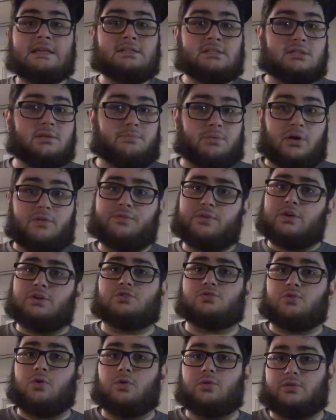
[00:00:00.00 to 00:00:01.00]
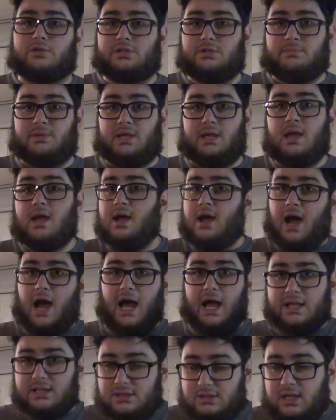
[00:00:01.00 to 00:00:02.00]
is the perfect controller to me.
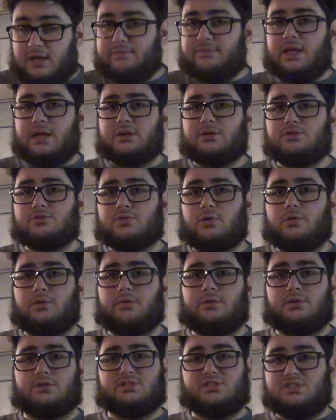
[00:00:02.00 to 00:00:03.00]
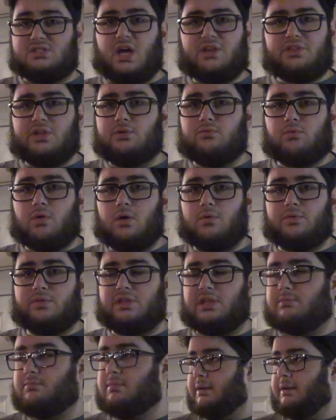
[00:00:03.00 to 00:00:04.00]
I love that controller. There's nothing wrong with
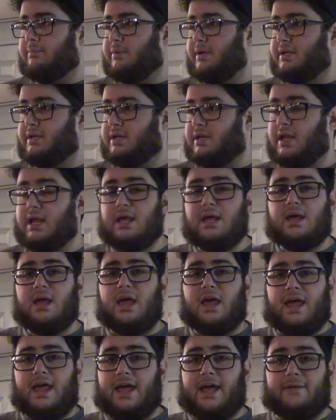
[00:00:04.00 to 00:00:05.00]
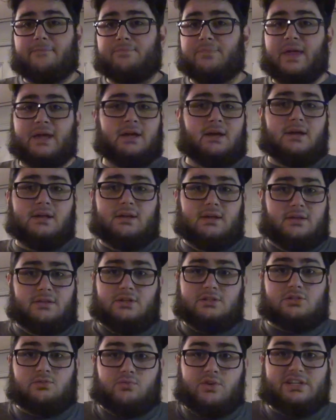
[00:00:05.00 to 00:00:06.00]
it opinion, and
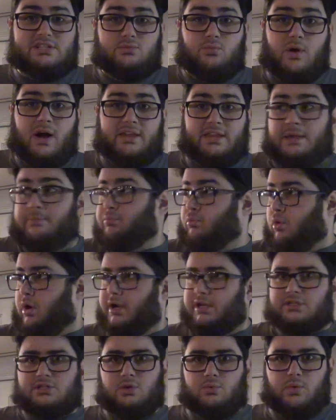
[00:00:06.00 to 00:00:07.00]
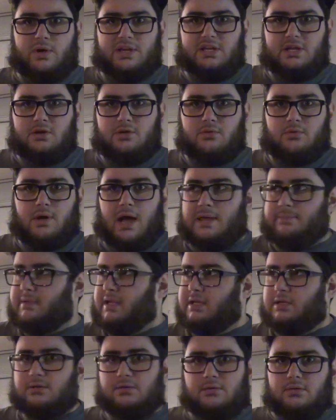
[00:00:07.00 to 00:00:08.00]
there's a reason why they brought it to Wii U. I
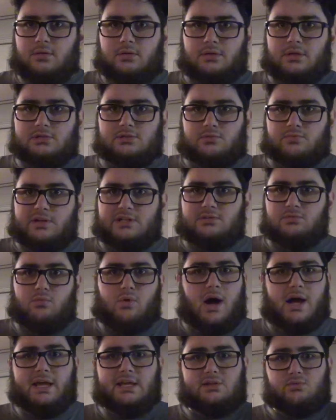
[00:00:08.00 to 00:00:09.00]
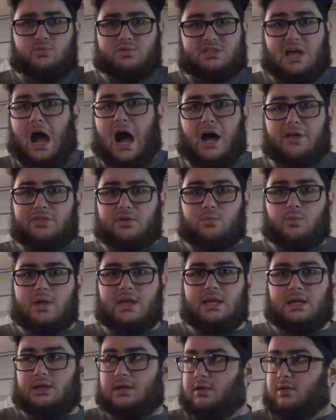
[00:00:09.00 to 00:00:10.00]
mean, there's a reason why it was on the
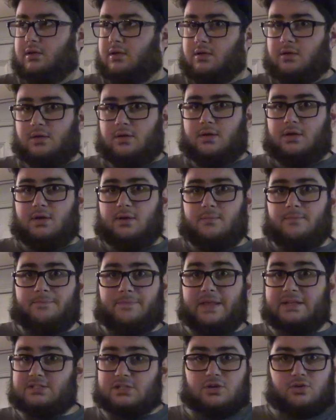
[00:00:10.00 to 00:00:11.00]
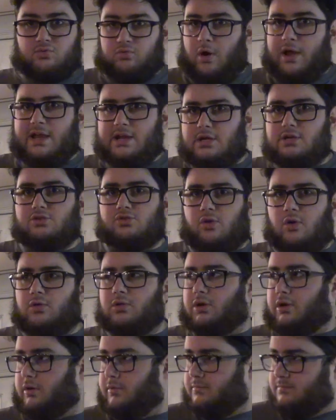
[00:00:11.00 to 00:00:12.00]
Wii. It's a great
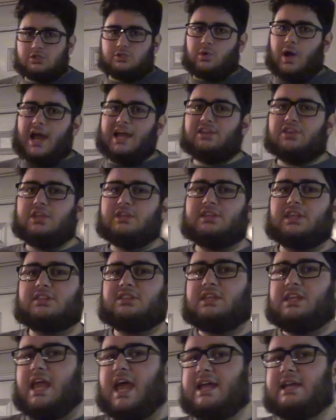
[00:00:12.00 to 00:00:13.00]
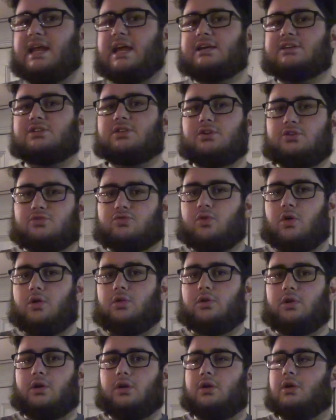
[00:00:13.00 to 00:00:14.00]
controller. So I think that the NX
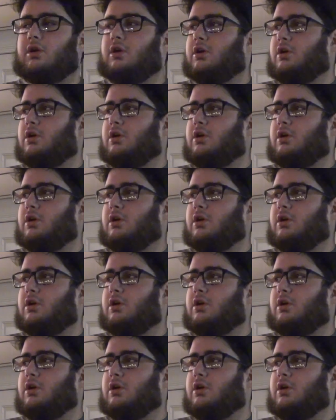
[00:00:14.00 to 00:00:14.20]
controller